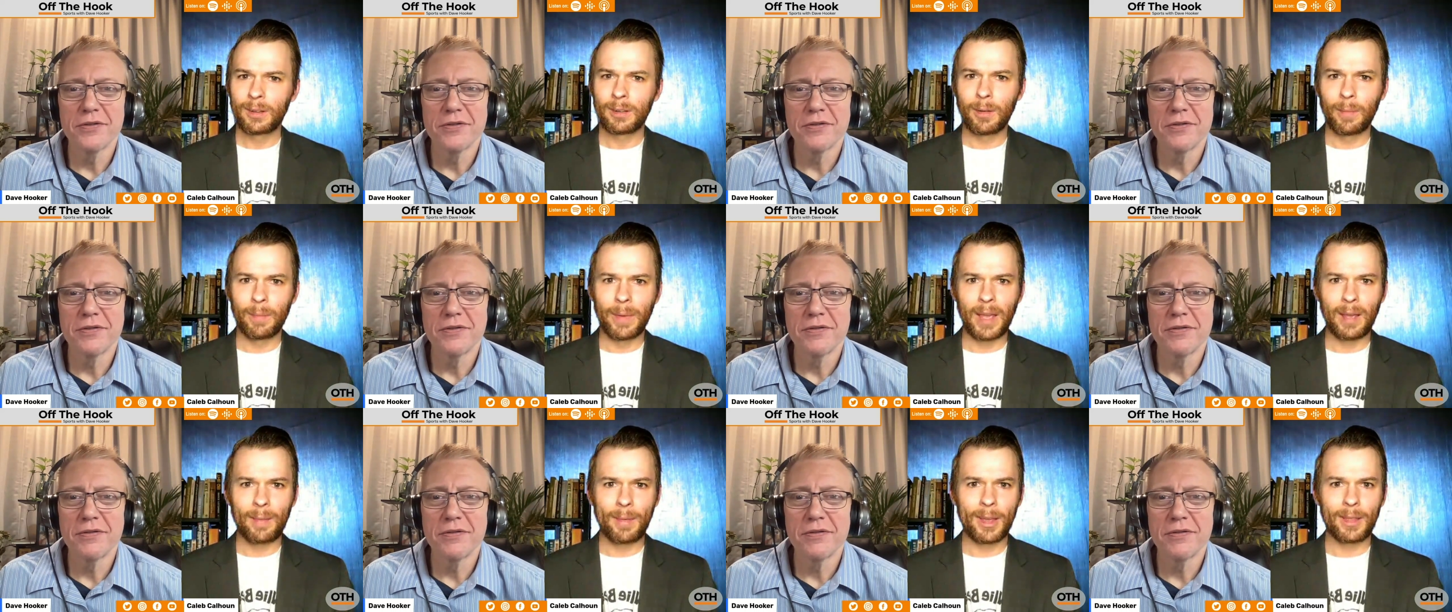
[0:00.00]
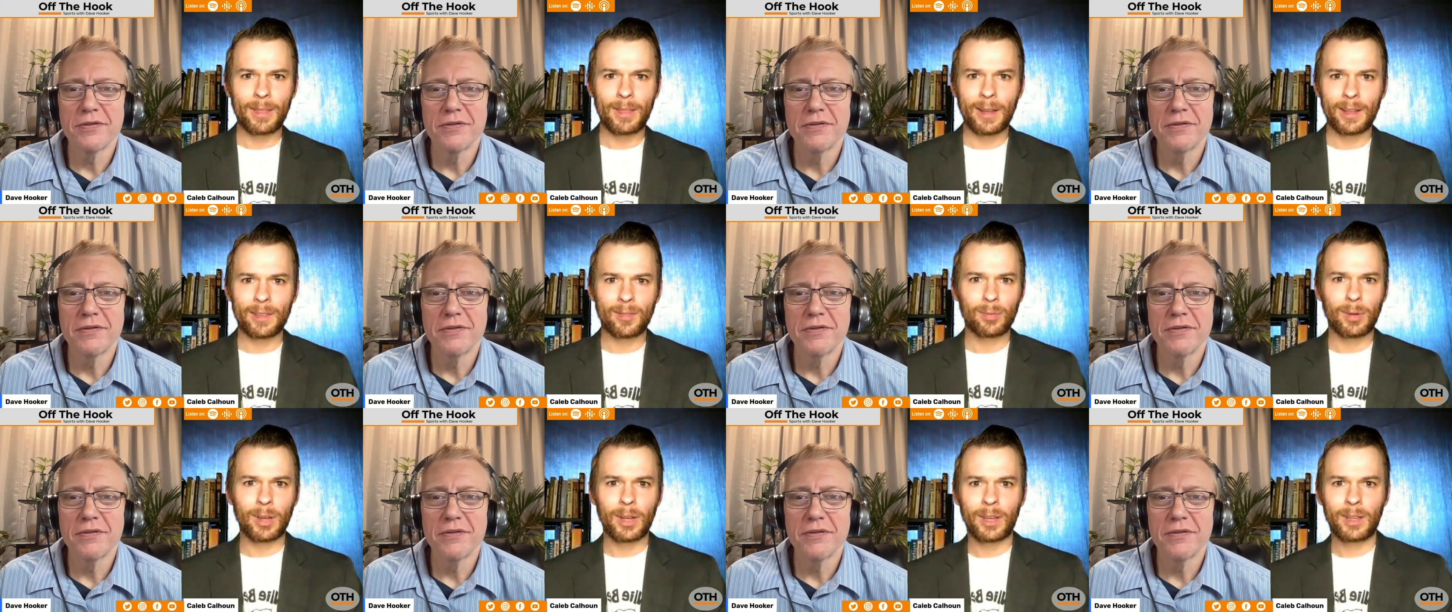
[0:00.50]
Speaker 1: Well, maybe
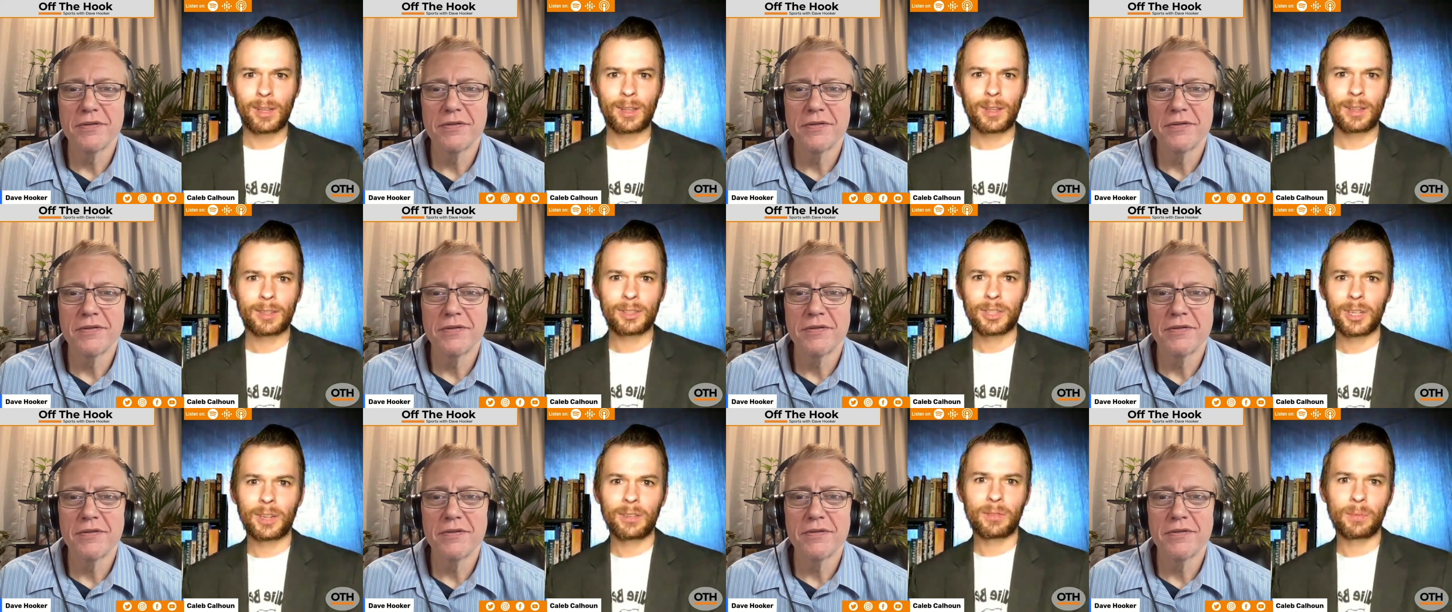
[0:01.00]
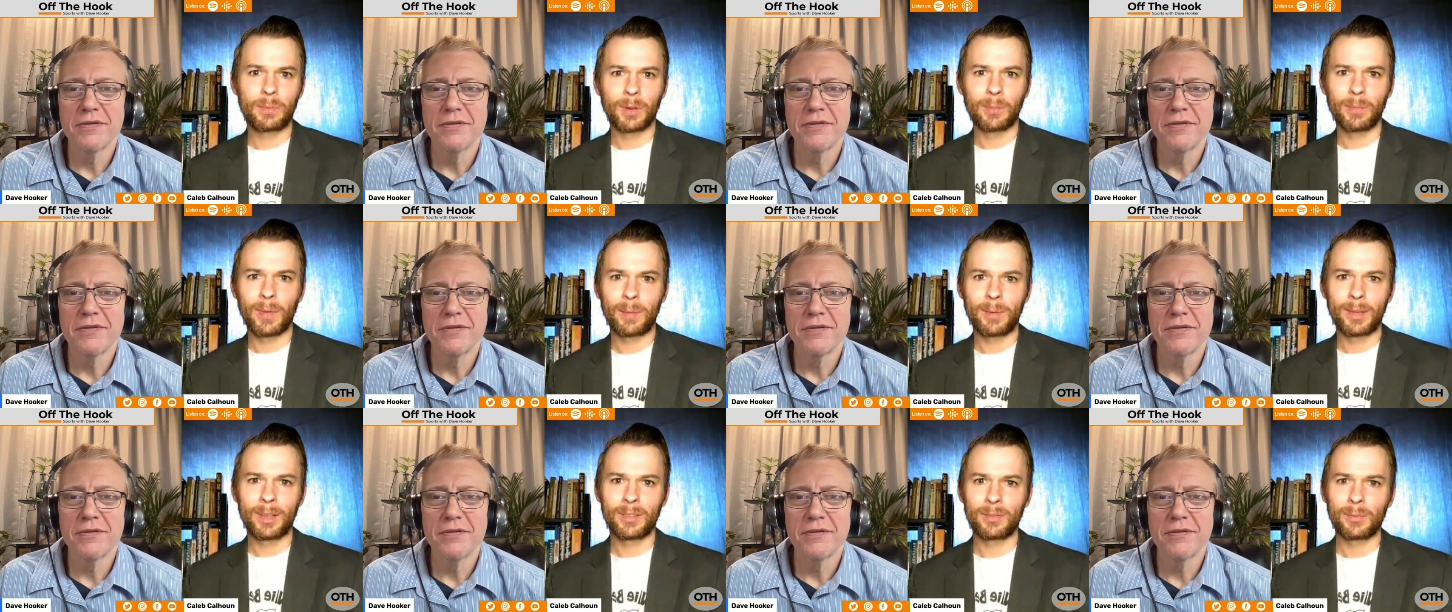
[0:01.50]
that's why he shaved the
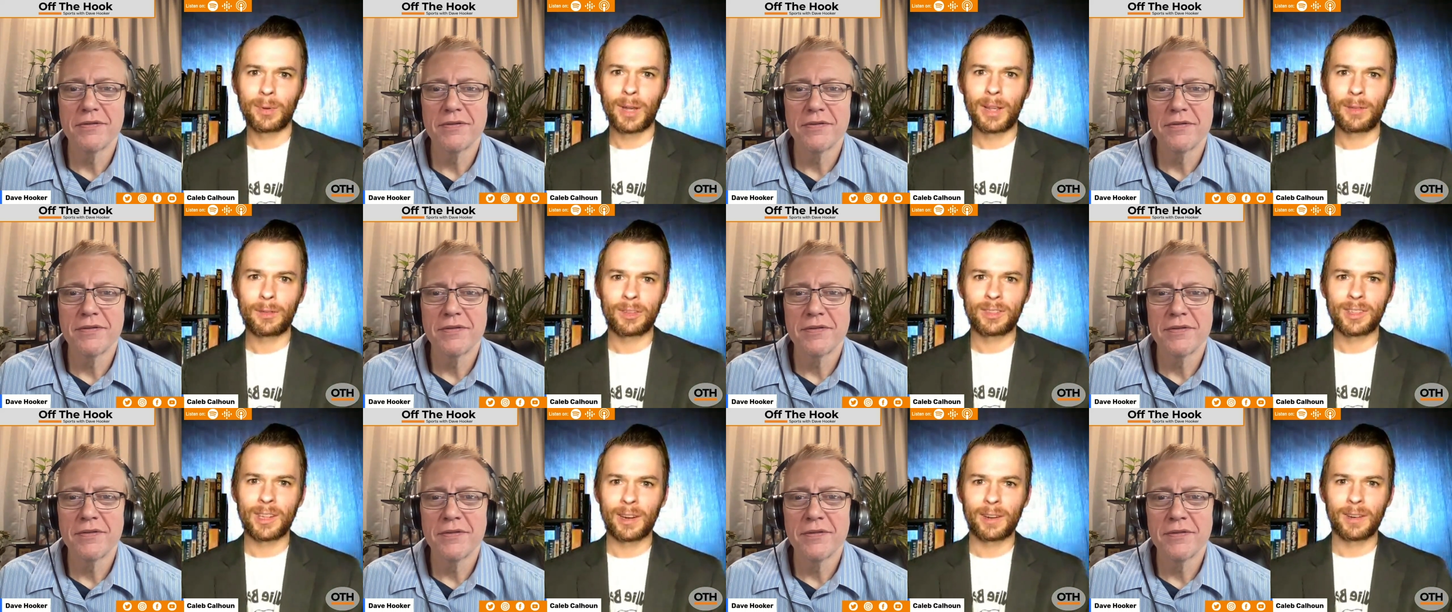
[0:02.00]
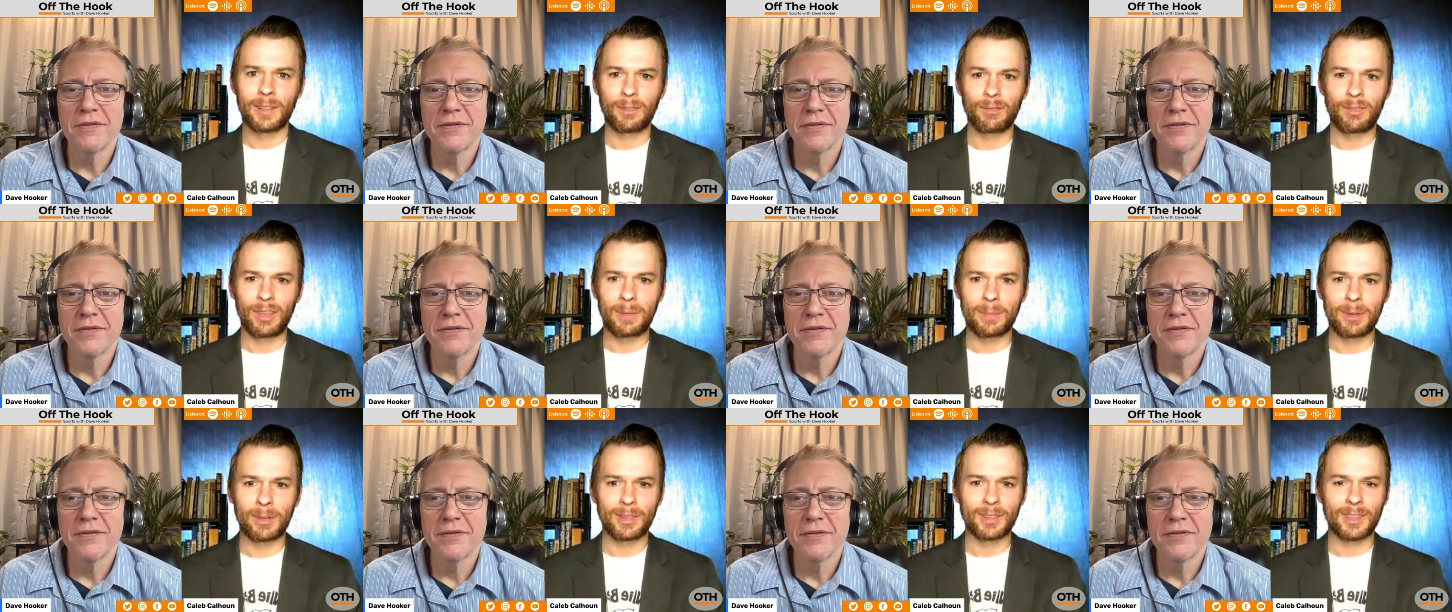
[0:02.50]
beard. Maybe his wife is tired of
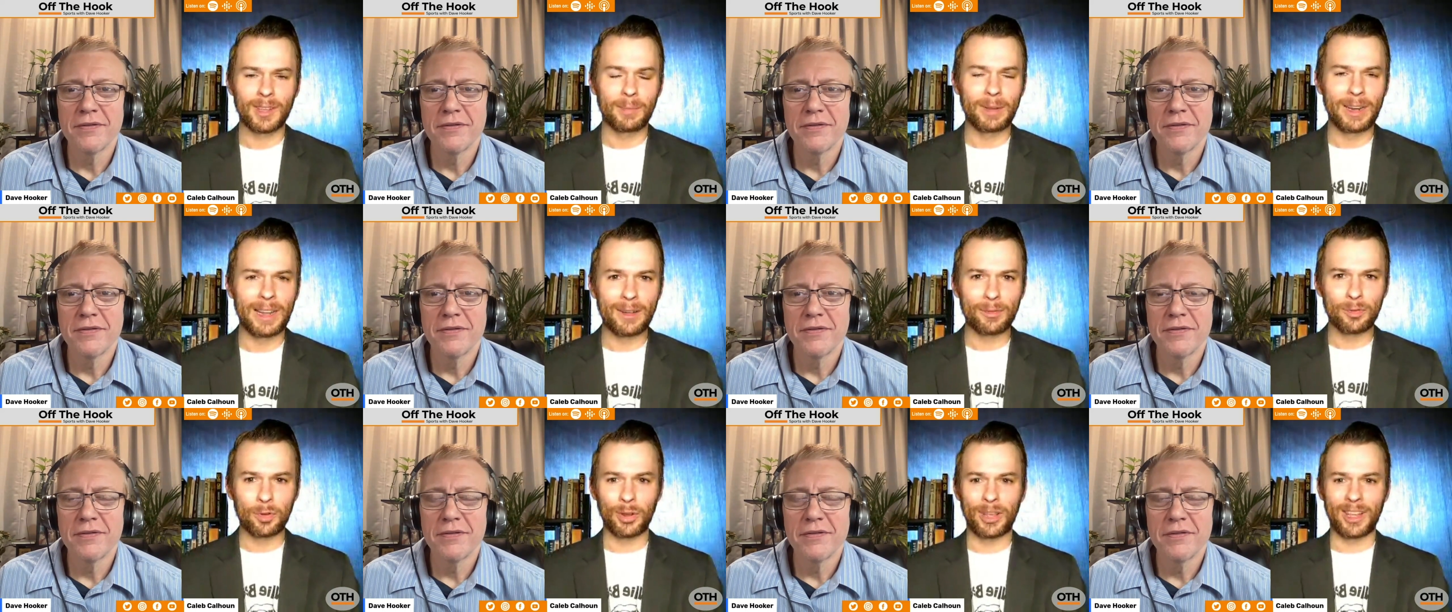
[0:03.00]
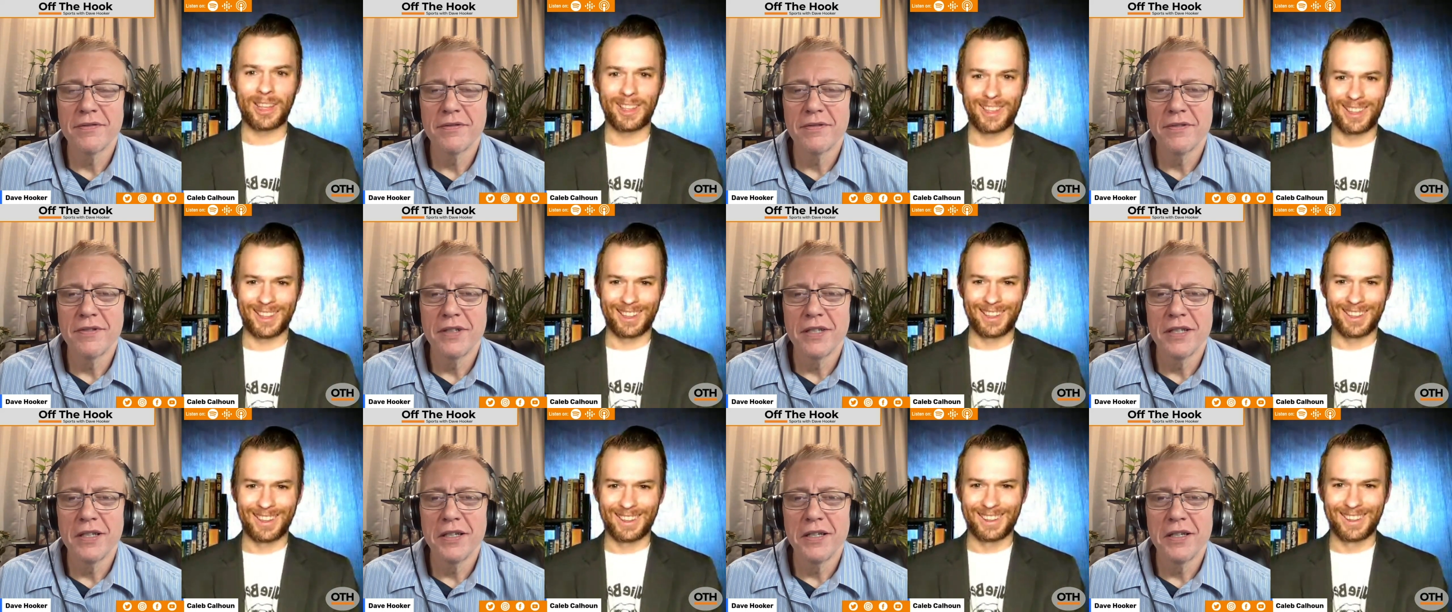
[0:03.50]
the females coming after
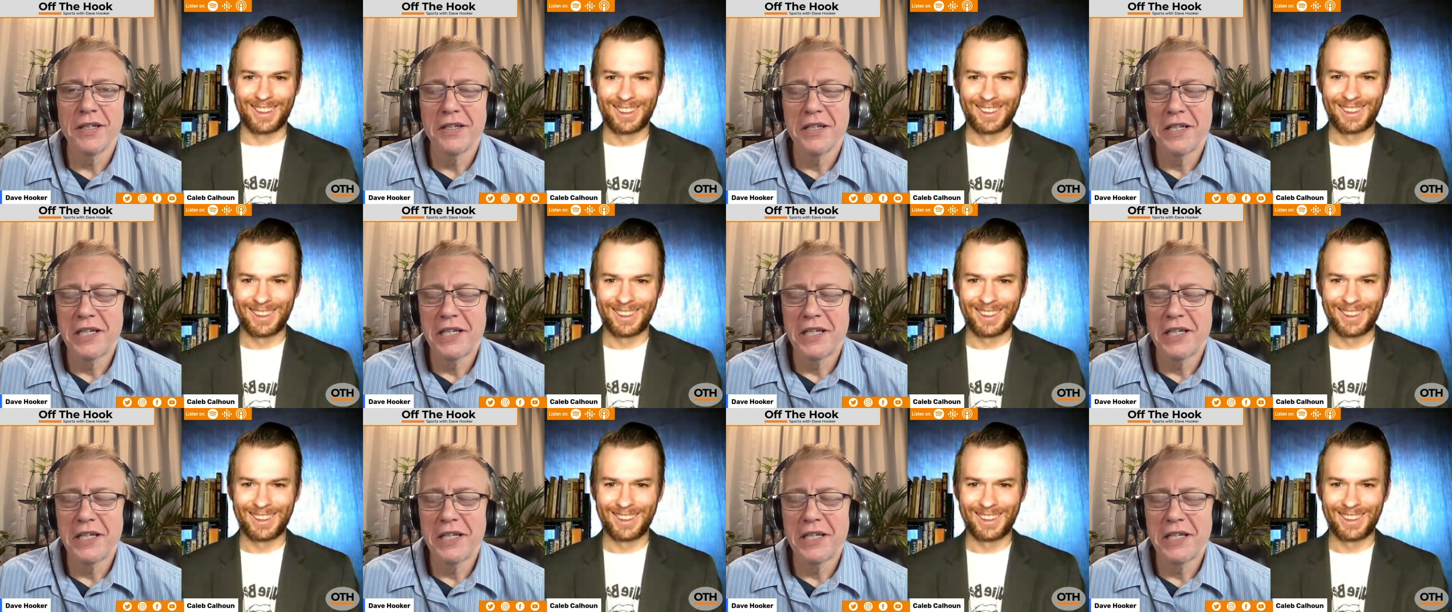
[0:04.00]
him.